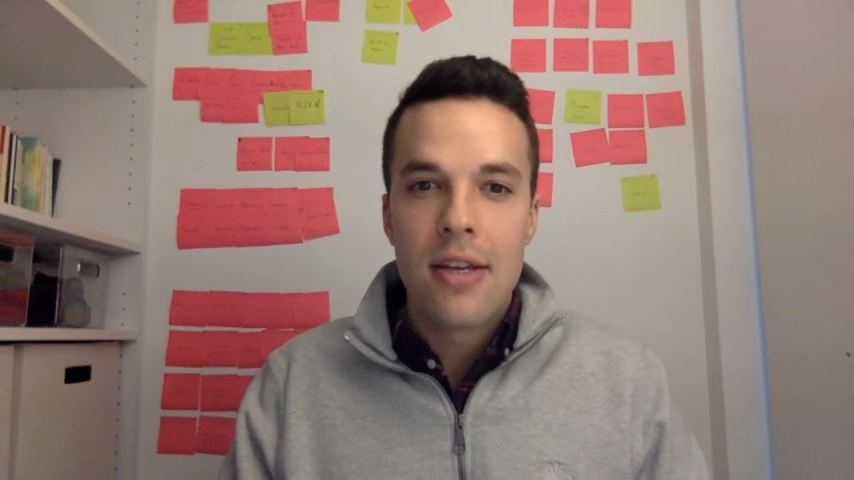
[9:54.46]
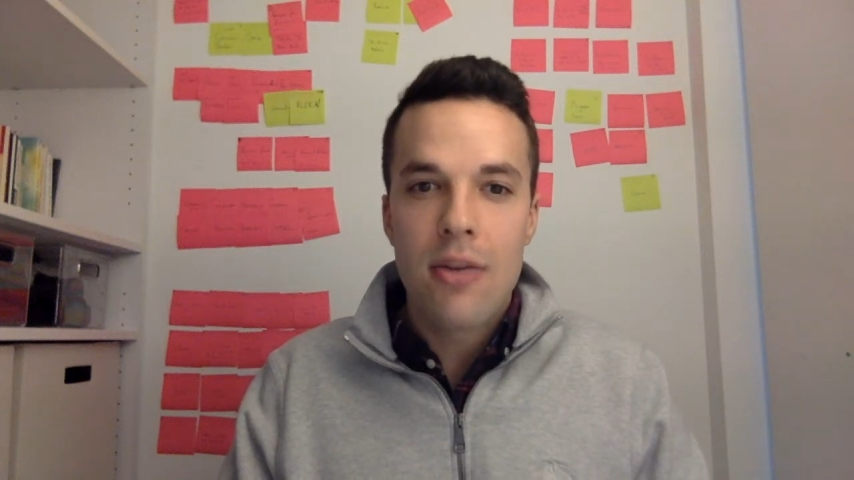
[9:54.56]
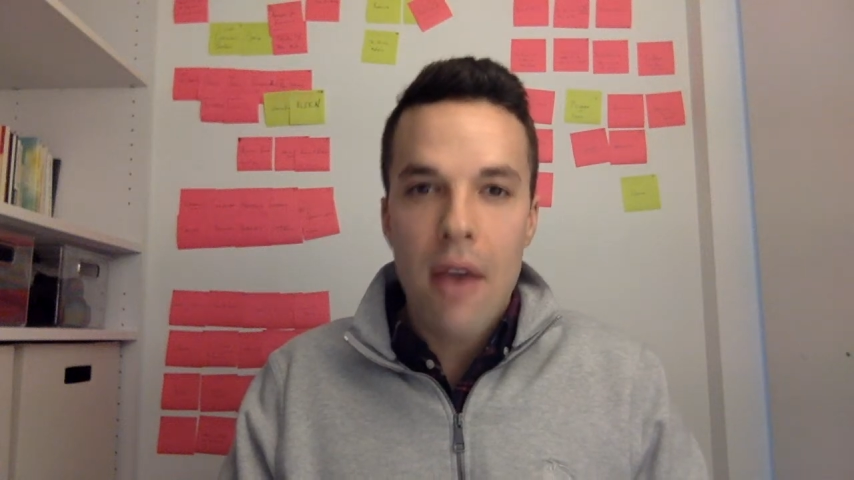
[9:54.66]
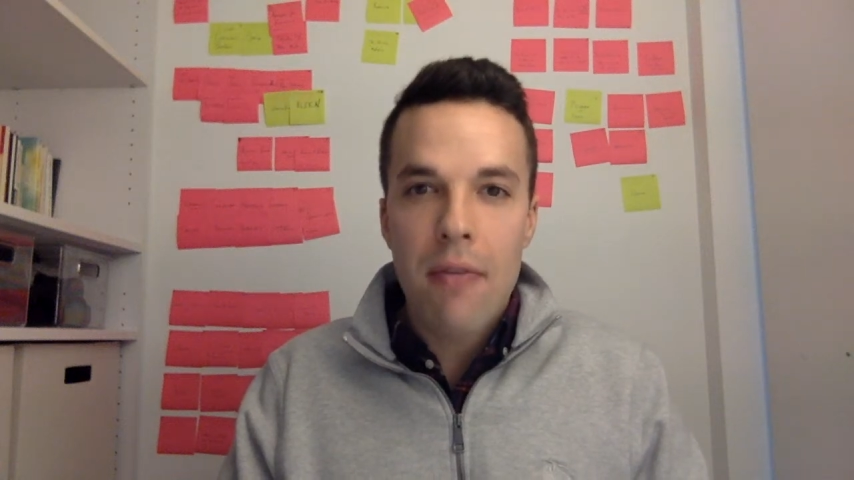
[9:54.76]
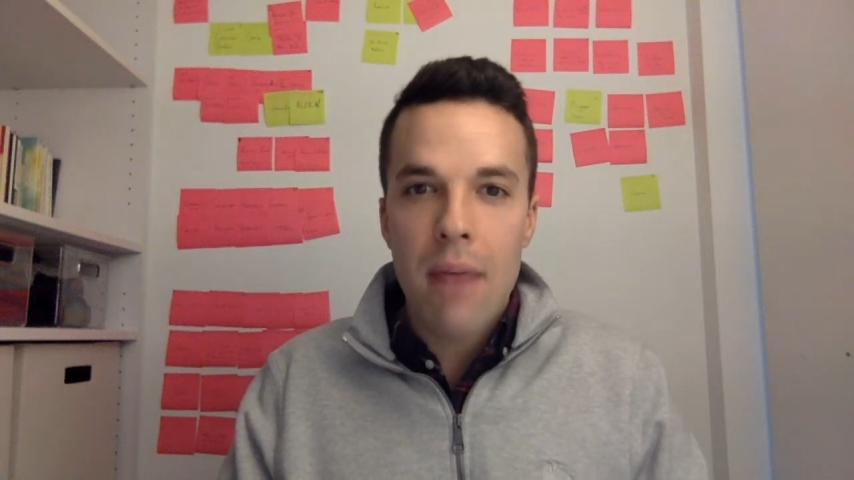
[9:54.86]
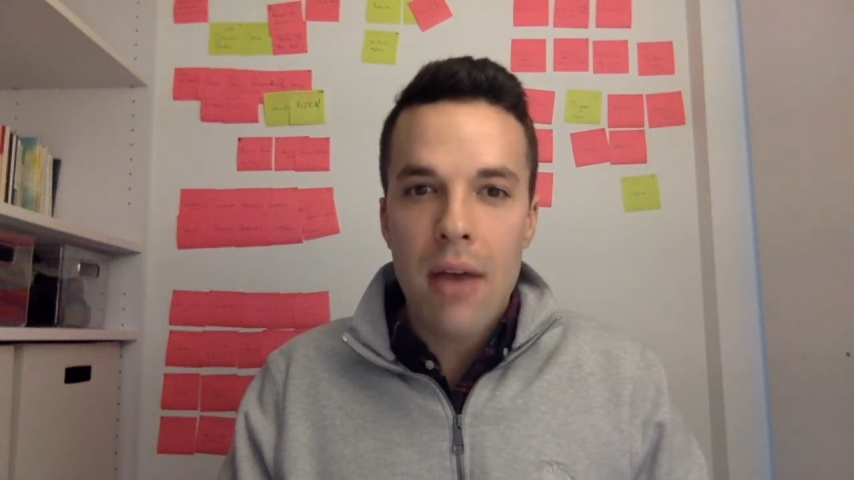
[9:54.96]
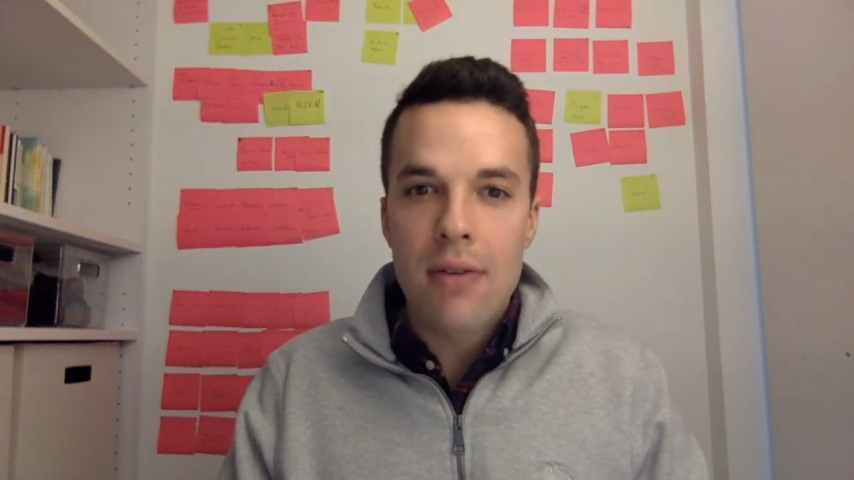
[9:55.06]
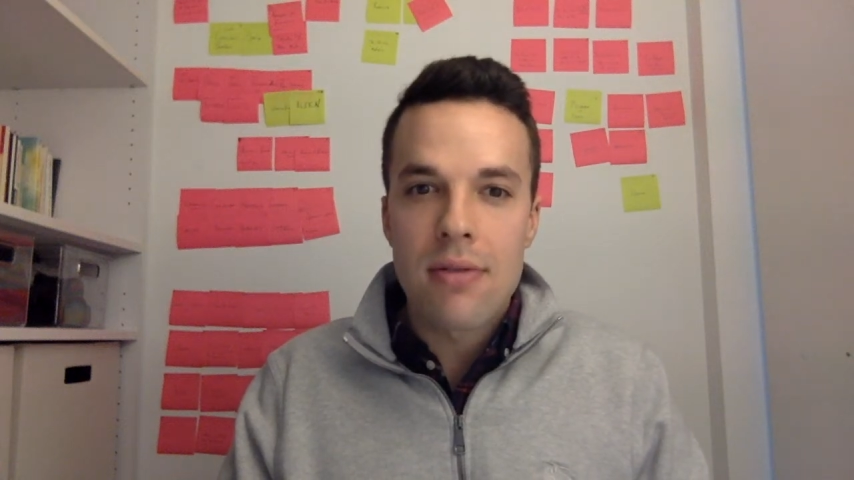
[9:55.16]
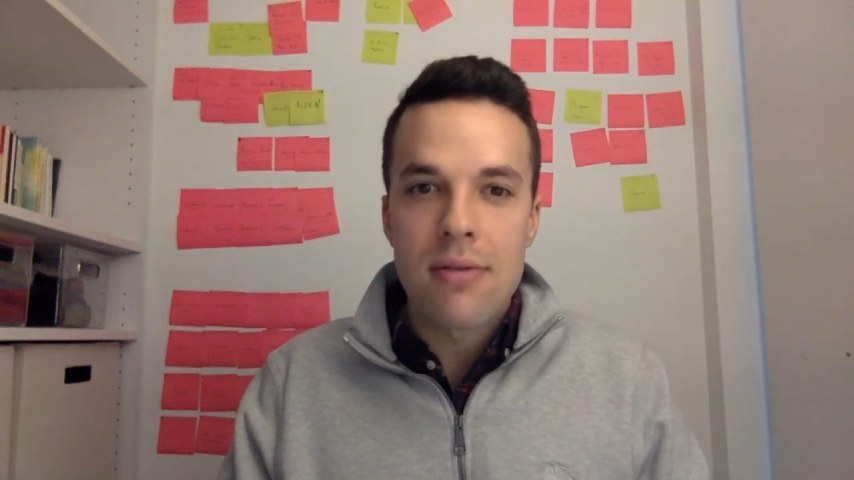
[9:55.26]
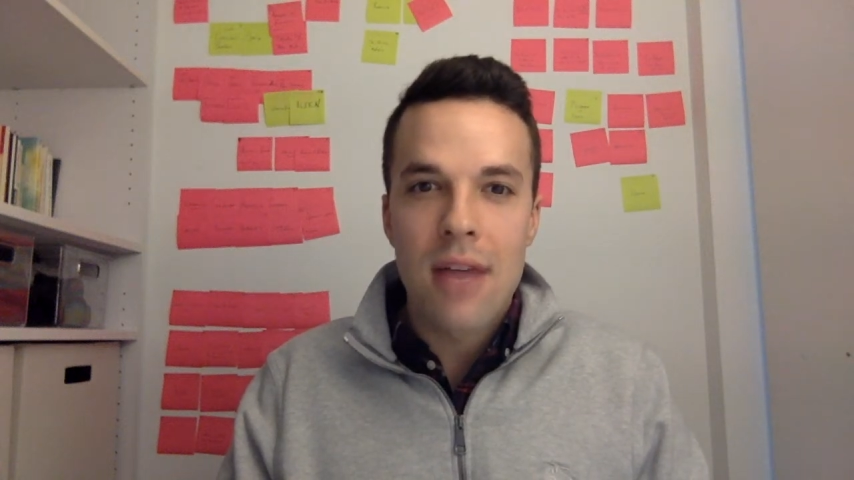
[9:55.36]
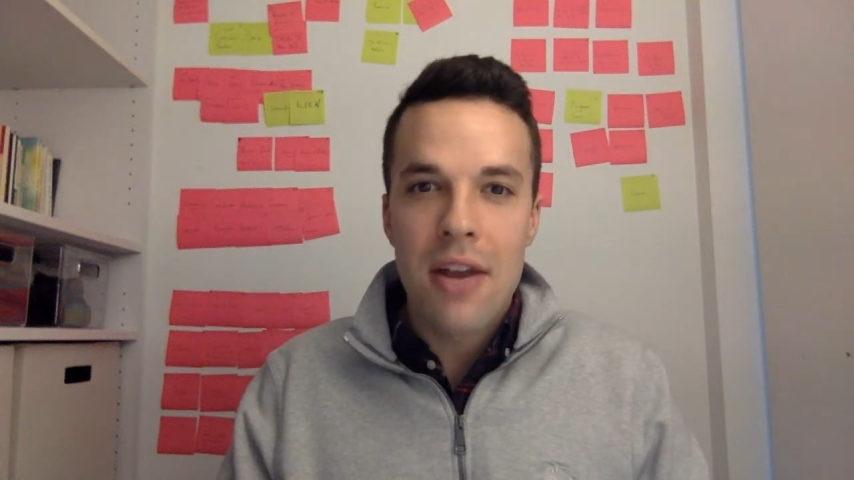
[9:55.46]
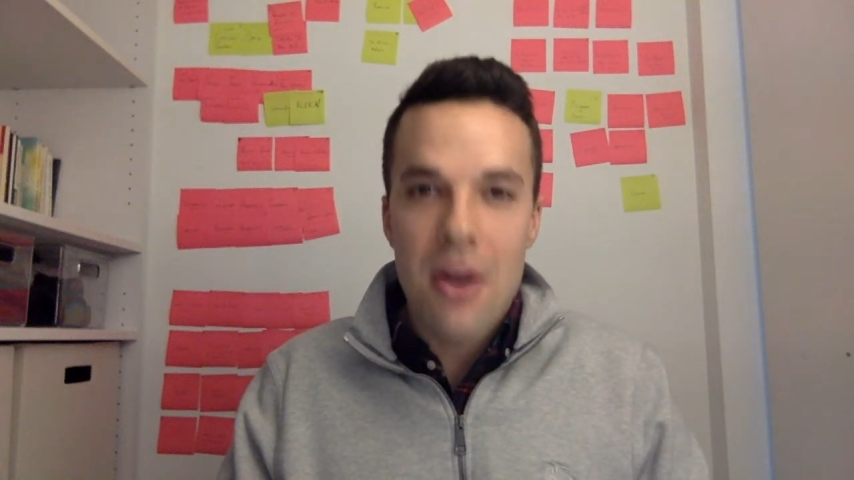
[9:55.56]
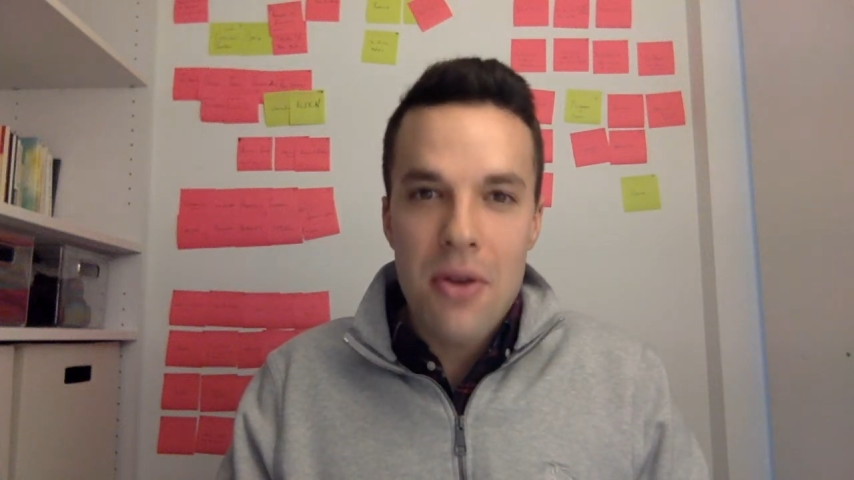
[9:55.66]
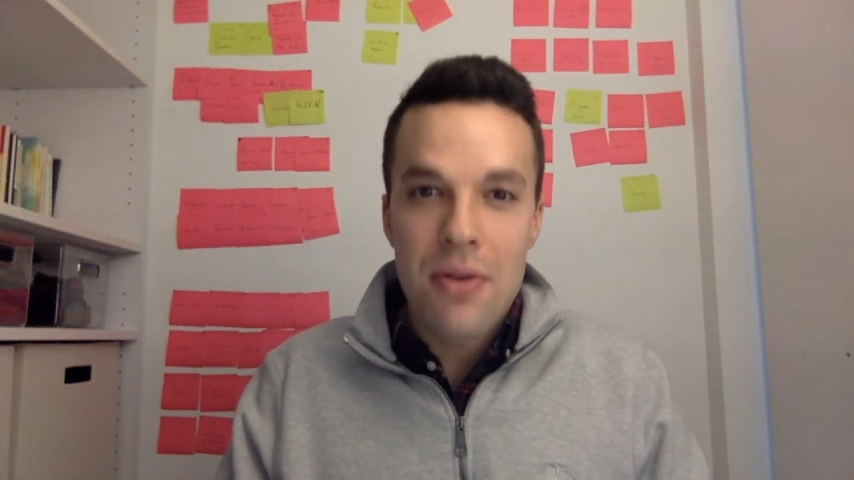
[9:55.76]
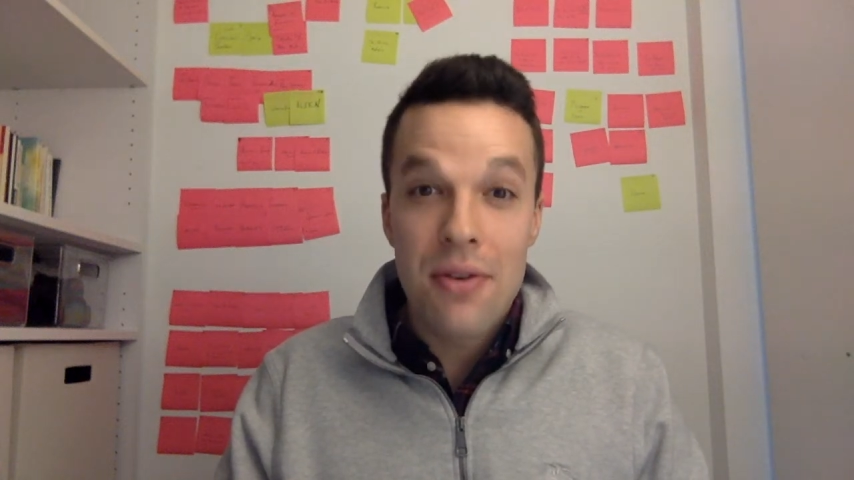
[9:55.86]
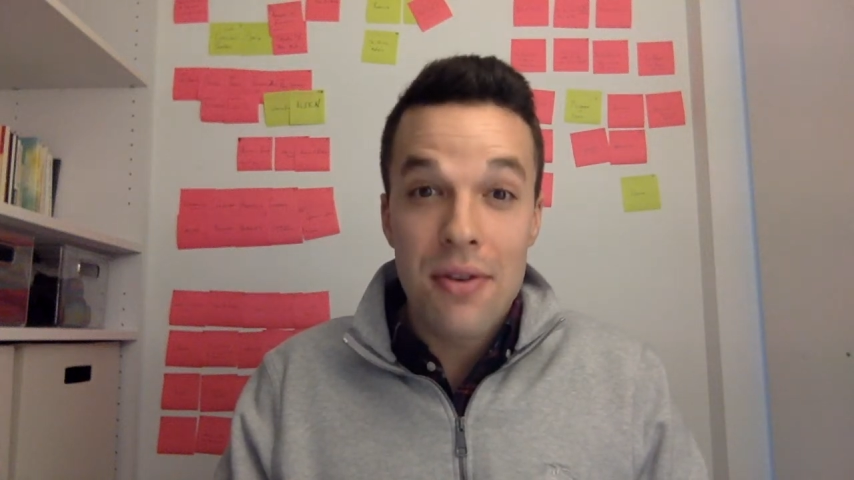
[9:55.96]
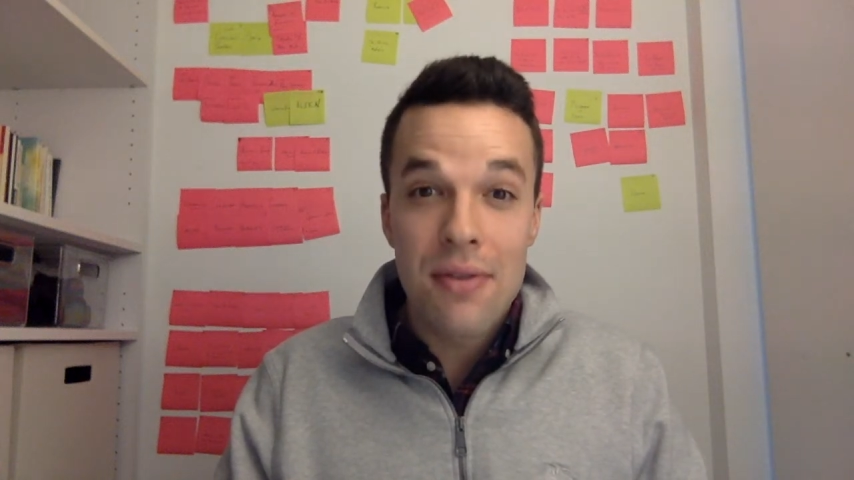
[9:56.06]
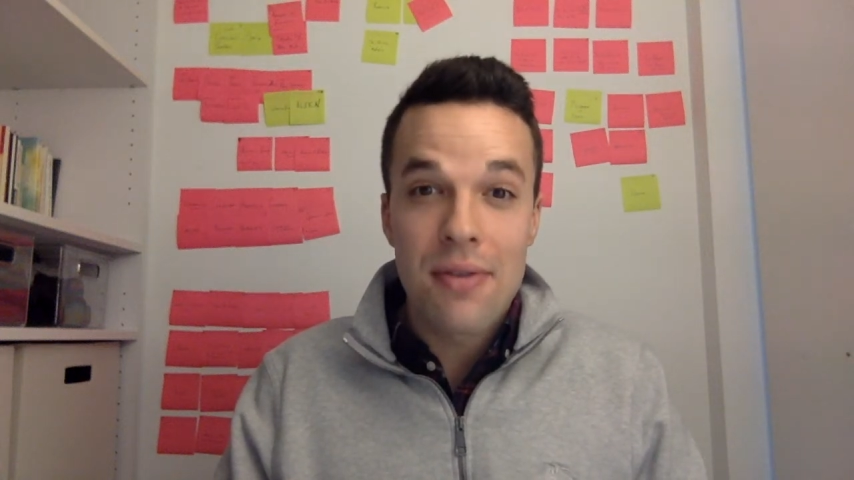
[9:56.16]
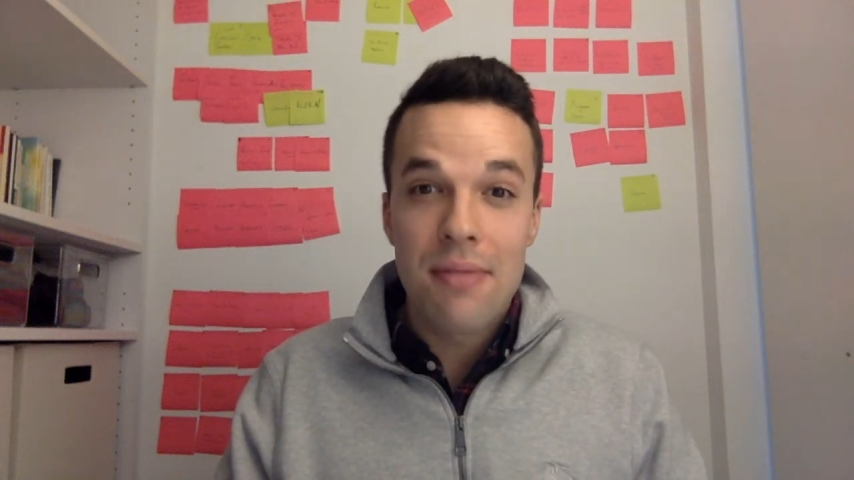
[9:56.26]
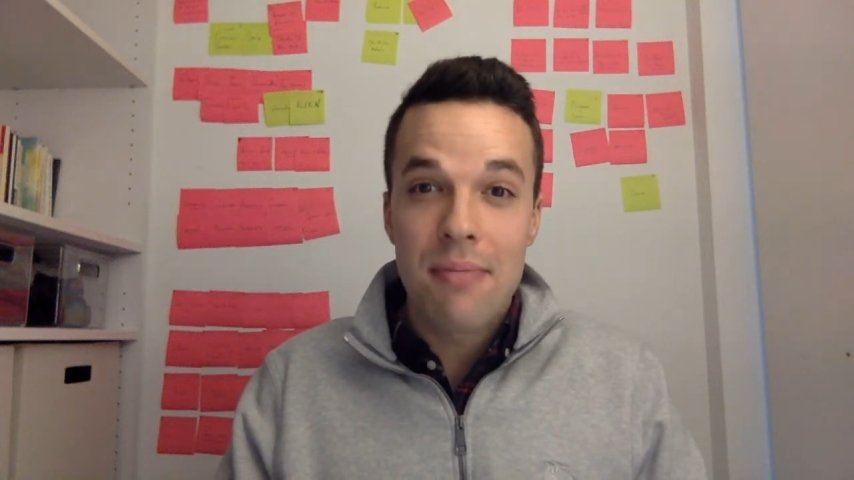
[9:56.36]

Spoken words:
you have a mountain. I know you do.